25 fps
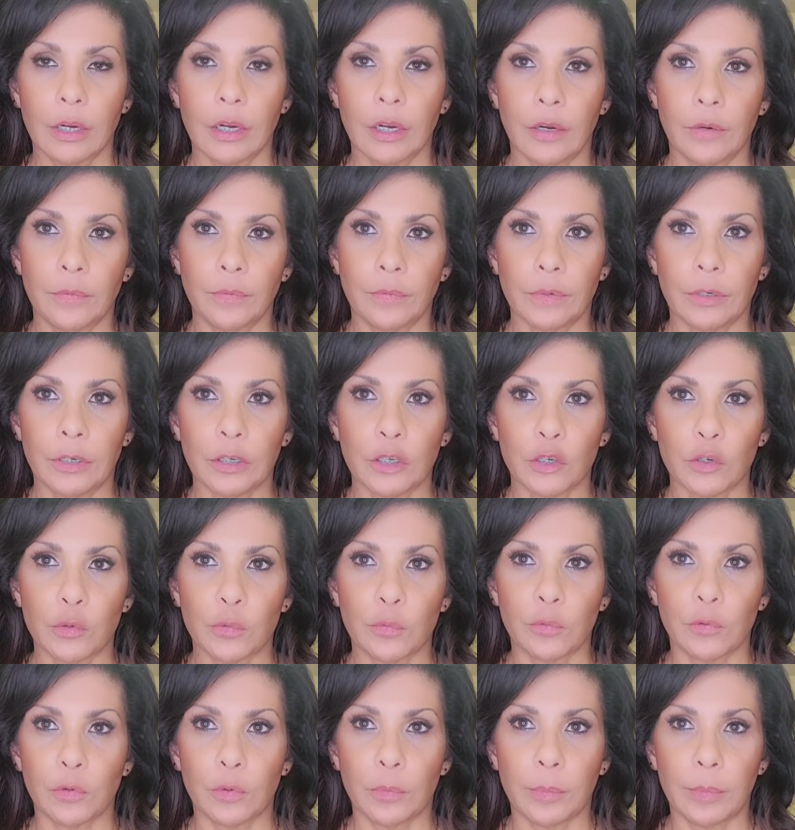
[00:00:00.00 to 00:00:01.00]

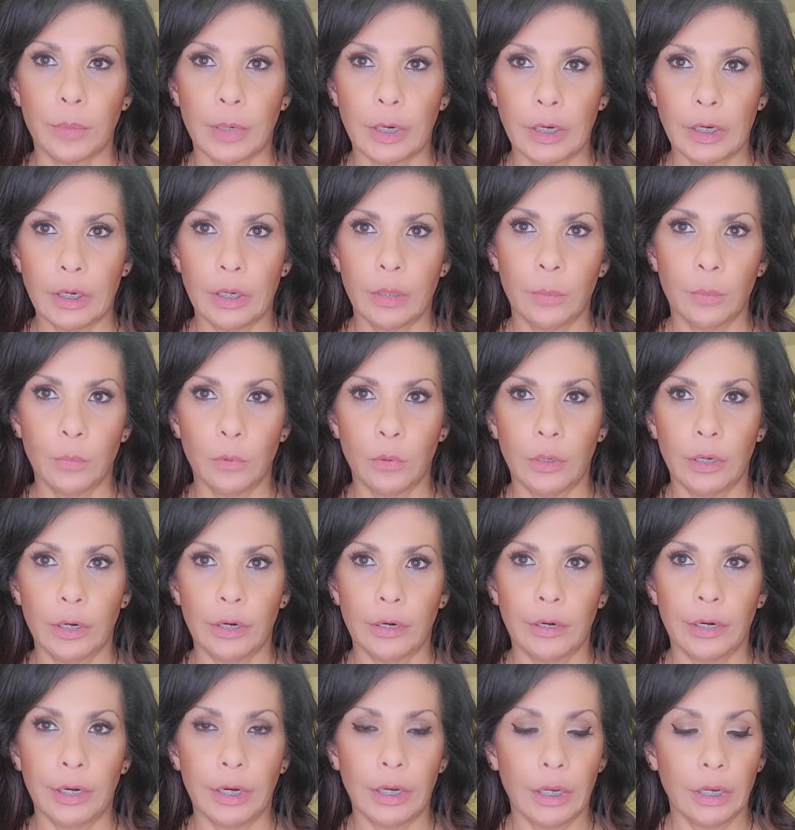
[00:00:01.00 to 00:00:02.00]
coverage for my nipple
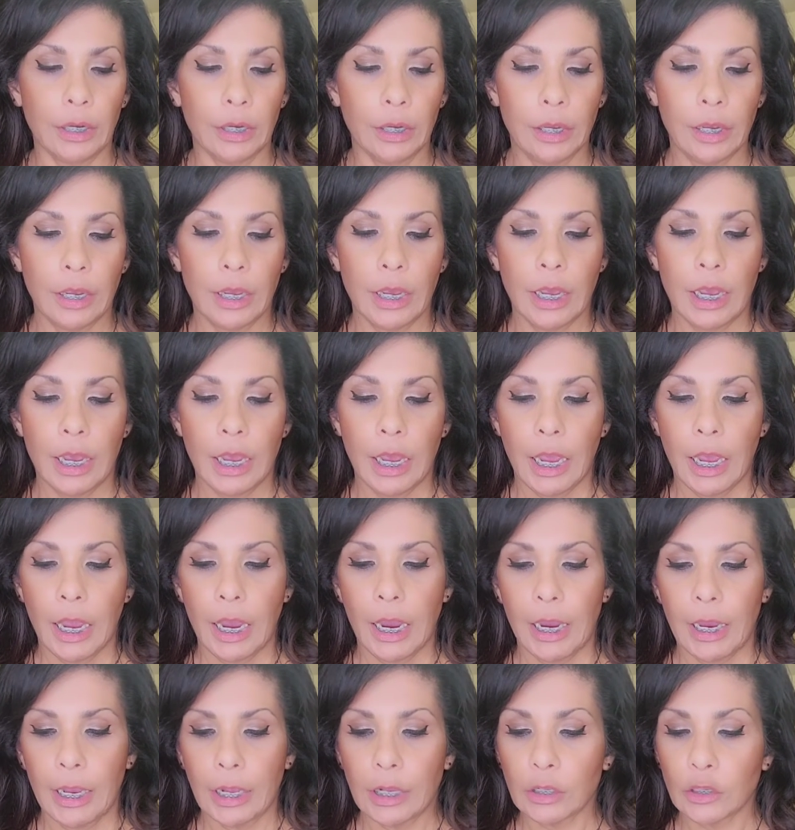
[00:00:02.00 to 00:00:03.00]
area.
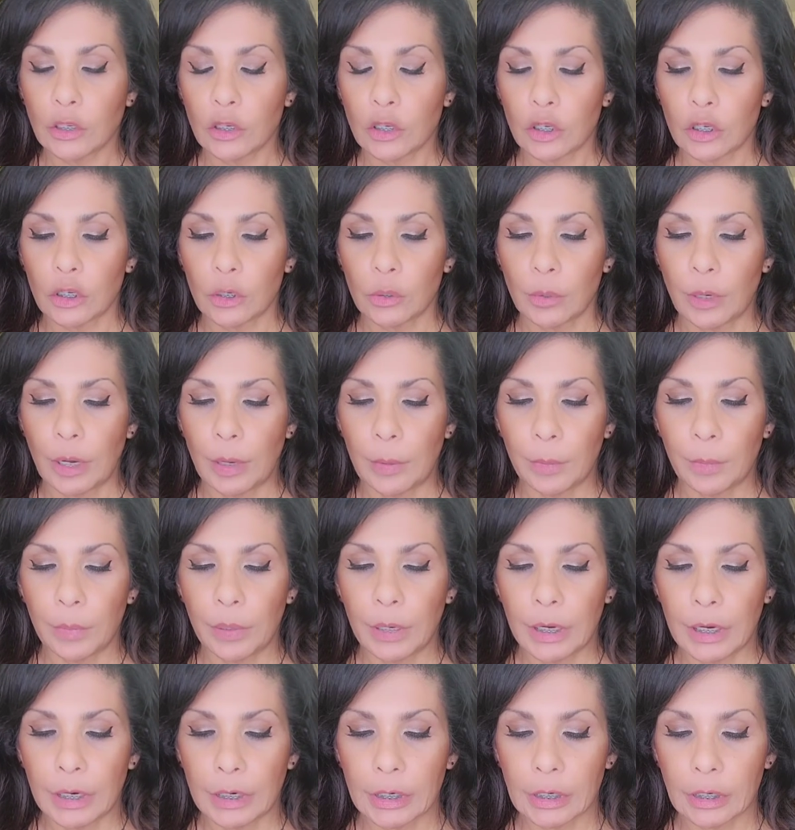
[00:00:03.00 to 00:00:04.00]
And so I
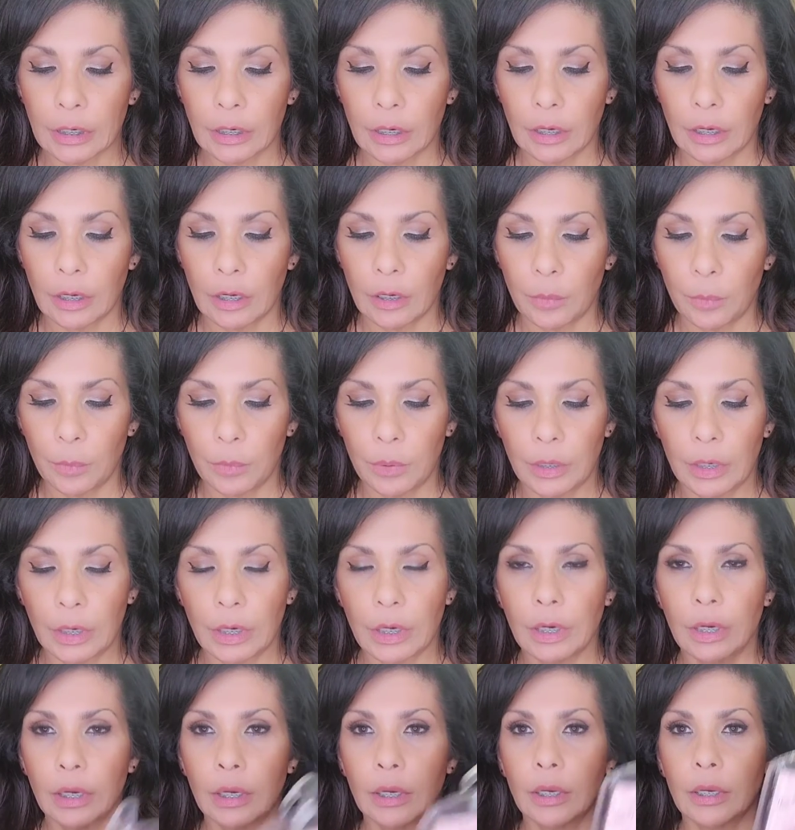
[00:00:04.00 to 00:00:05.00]
picked up
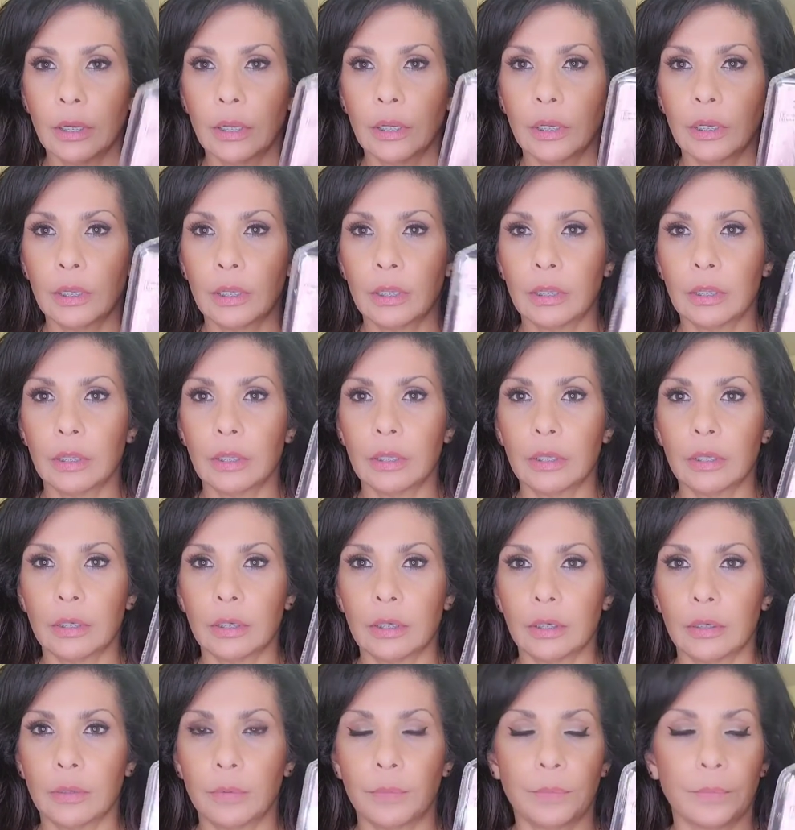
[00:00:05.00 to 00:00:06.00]

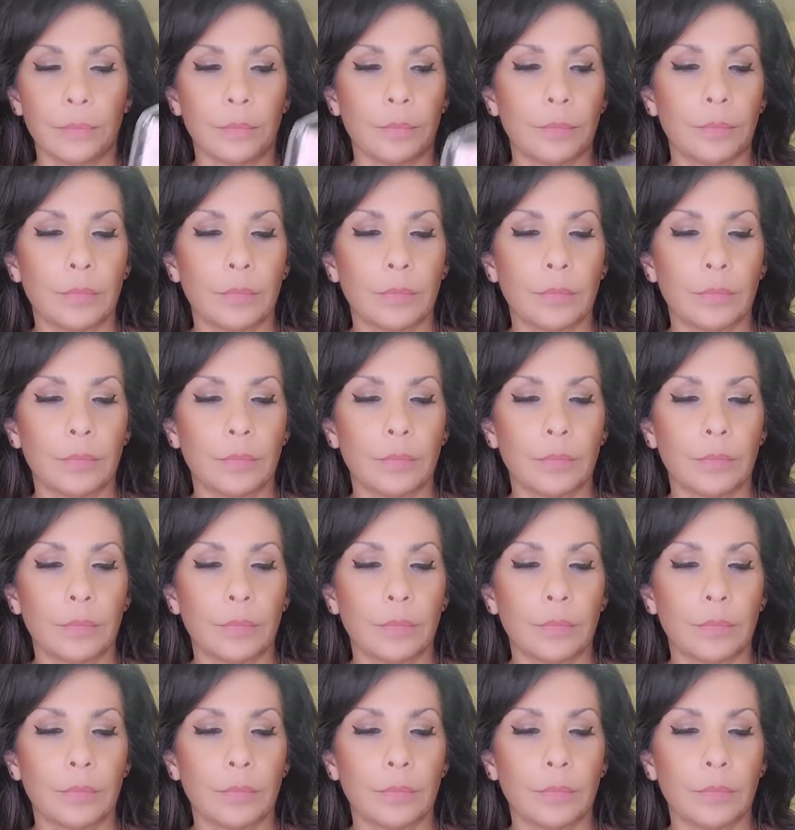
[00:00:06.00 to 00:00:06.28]
the,